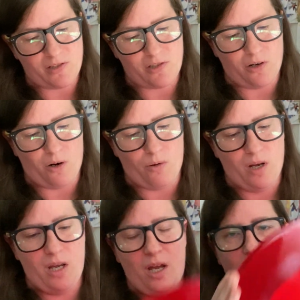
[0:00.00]
So,
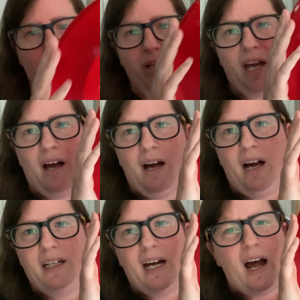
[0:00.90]
but yeah,
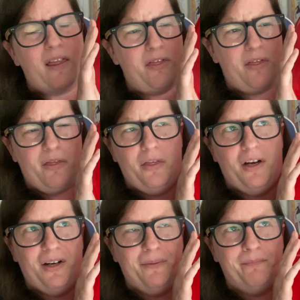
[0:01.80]
I got
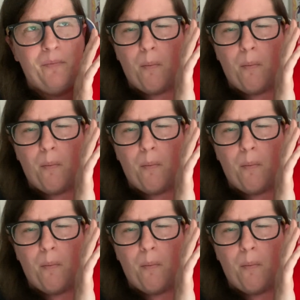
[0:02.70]
the